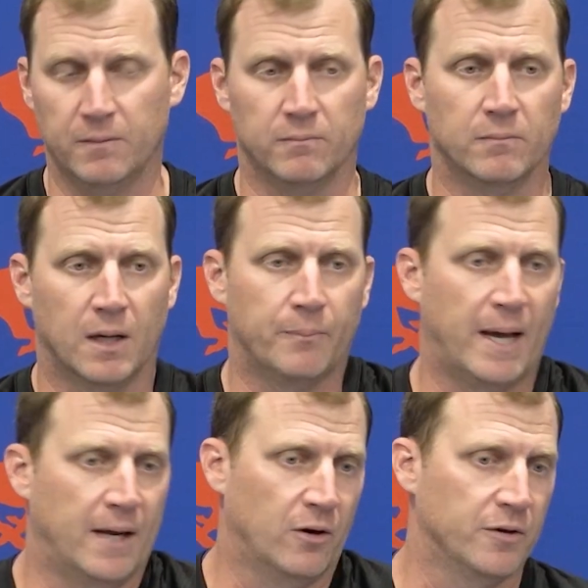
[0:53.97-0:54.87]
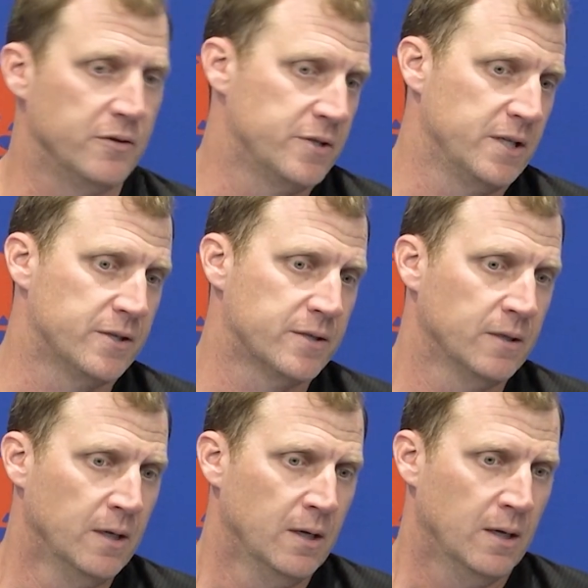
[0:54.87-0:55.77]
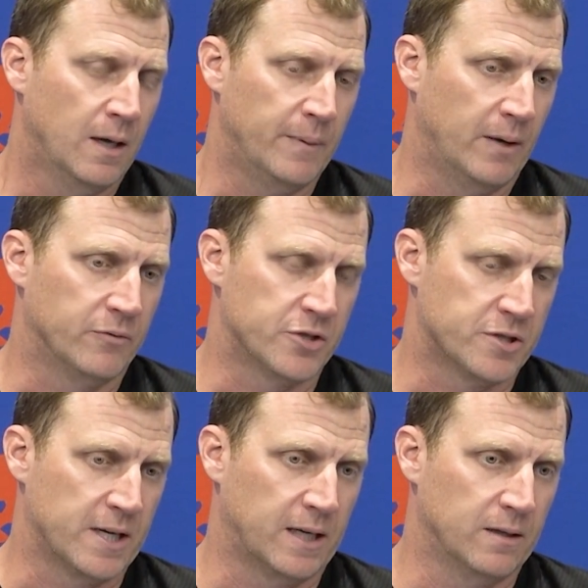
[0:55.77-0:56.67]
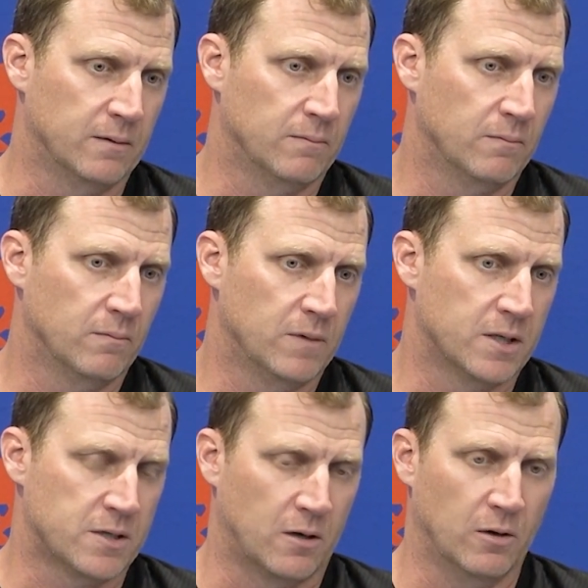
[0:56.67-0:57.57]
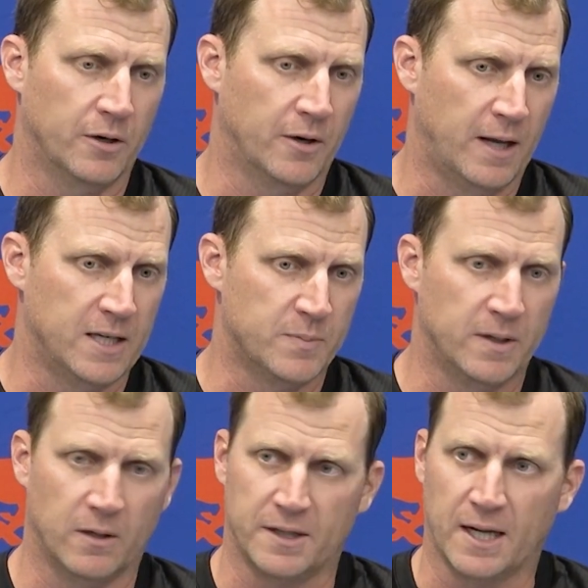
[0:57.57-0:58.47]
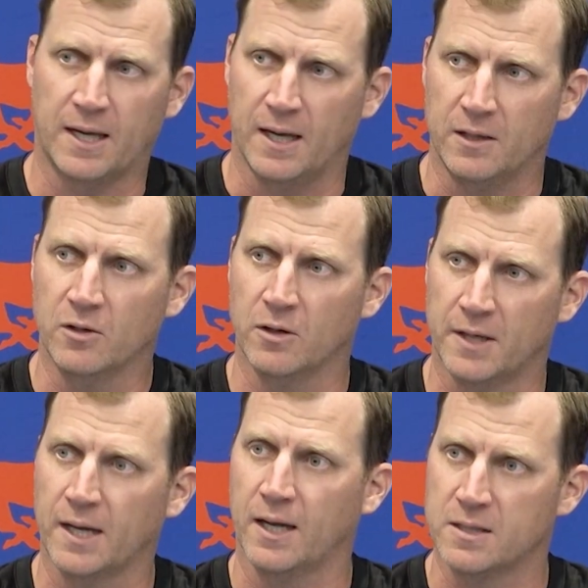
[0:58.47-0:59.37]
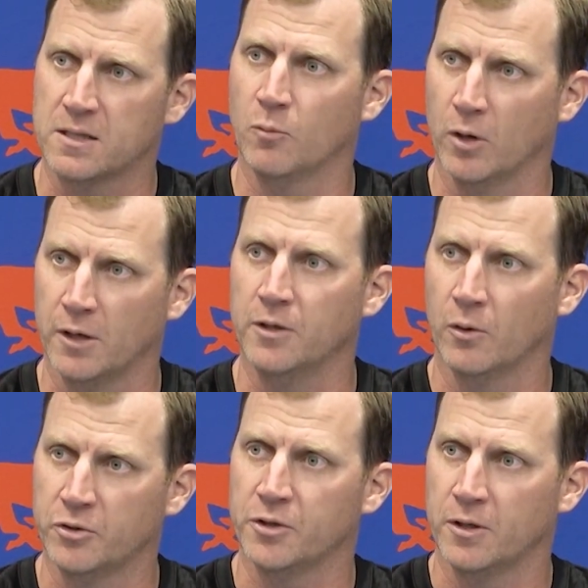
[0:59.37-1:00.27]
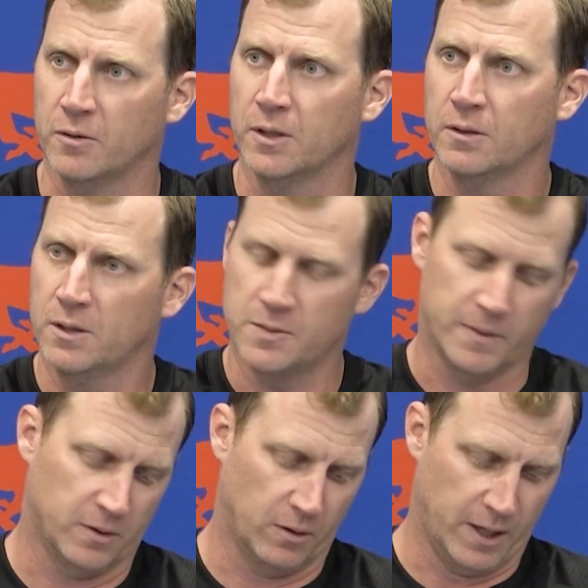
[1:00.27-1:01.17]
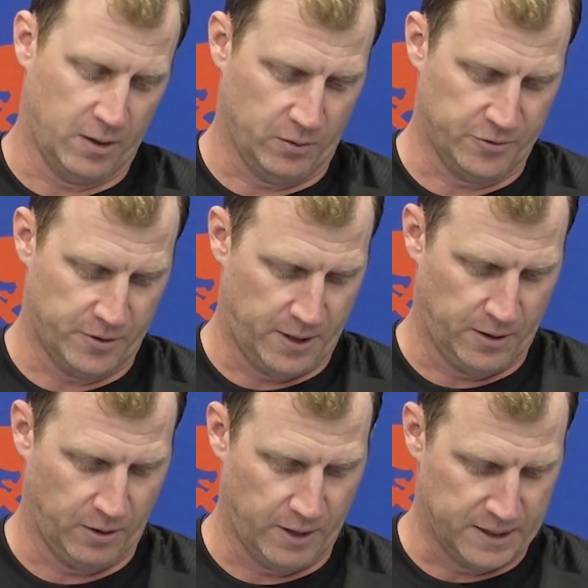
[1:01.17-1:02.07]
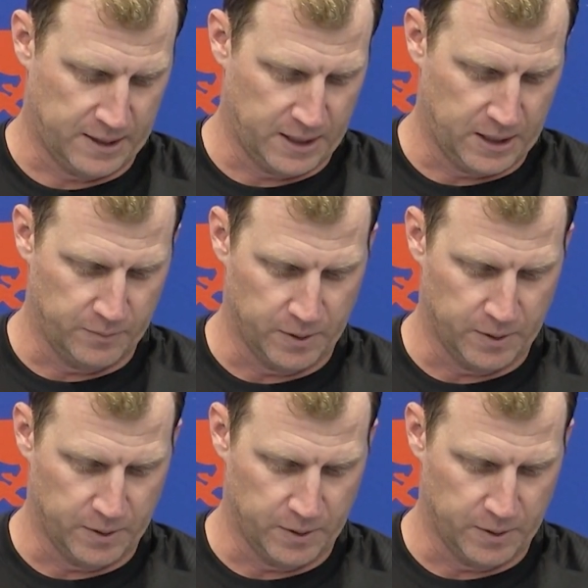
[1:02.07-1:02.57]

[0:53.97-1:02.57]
And Pat Narduzzi's, I mean, I was just thinking this earlier today. He's been there a decade. You're a decade somewhere. You know what you're doing. He's built a great culture there and a great team.